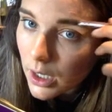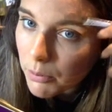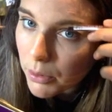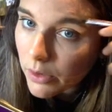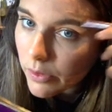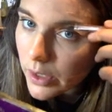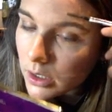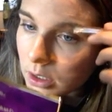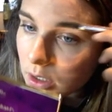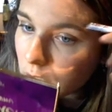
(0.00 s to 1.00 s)

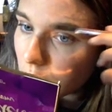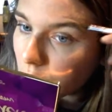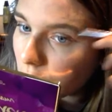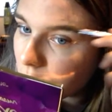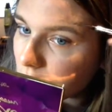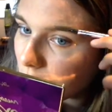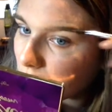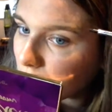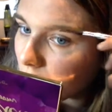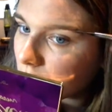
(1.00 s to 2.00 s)
imperfect? Then you can just
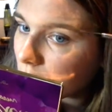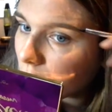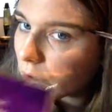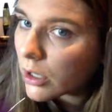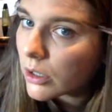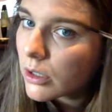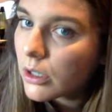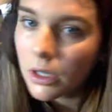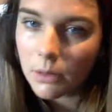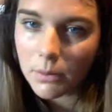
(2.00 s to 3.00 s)
like brush it through
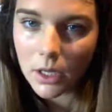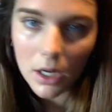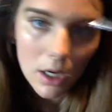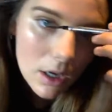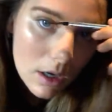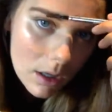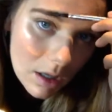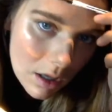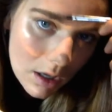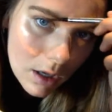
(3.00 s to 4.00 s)
and be like,
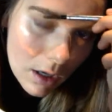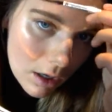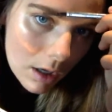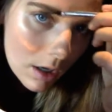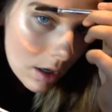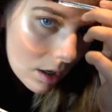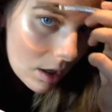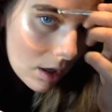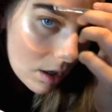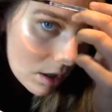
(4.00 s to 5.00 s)
oh,
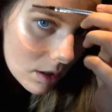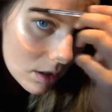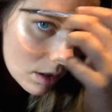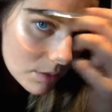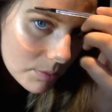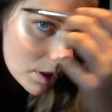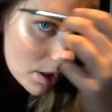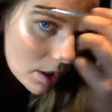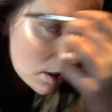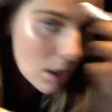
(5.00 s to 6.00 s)
looks pretty
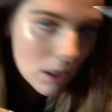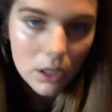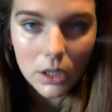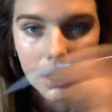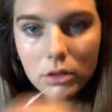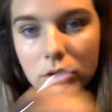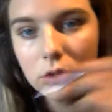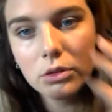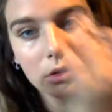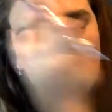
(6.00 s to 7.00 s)
good, you know?
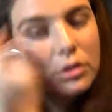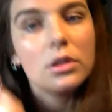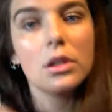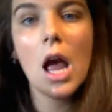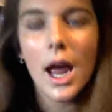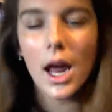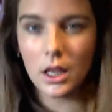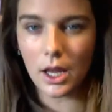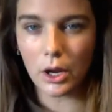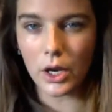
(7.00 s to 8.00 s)

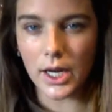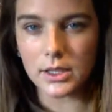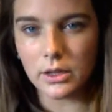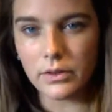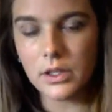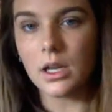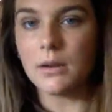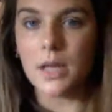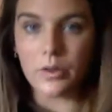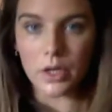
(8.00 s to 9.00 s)
And like, okay, so if you saw
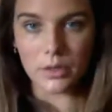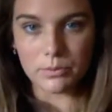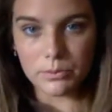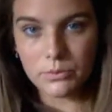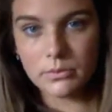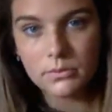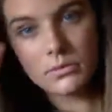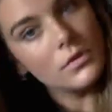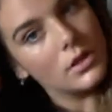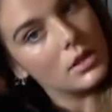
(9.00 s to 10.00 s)
me from
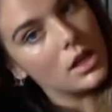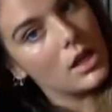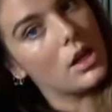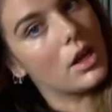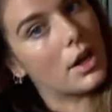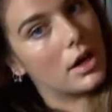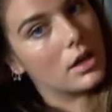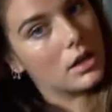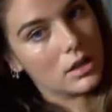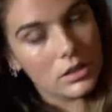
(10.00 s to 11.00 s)
here,
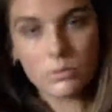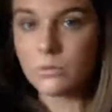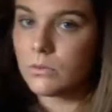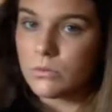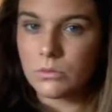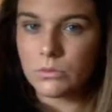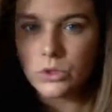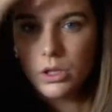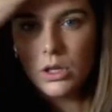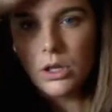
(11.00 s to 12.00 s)

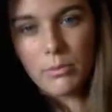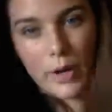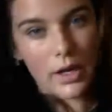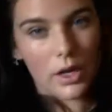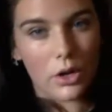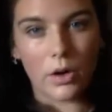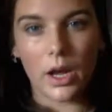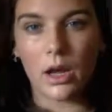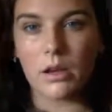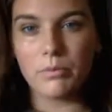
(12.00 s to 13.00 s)
might not know I
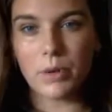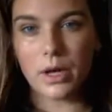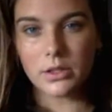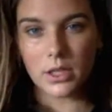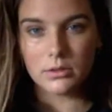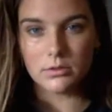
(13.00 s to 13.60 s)
have brows on.